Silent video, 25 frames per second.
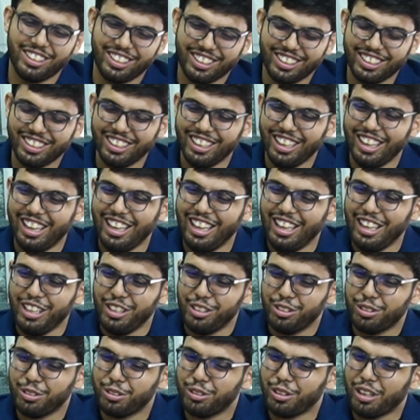yeah.
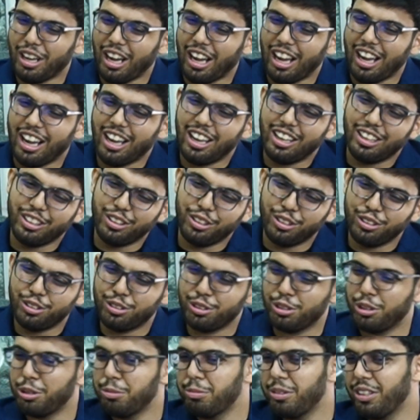So you
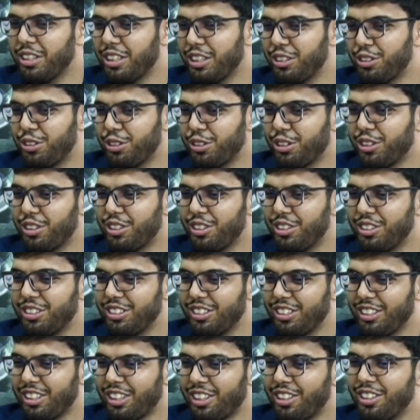told me that you're
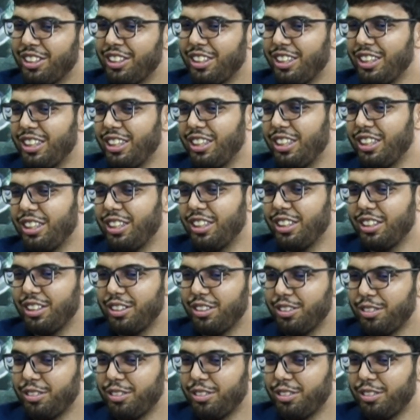currently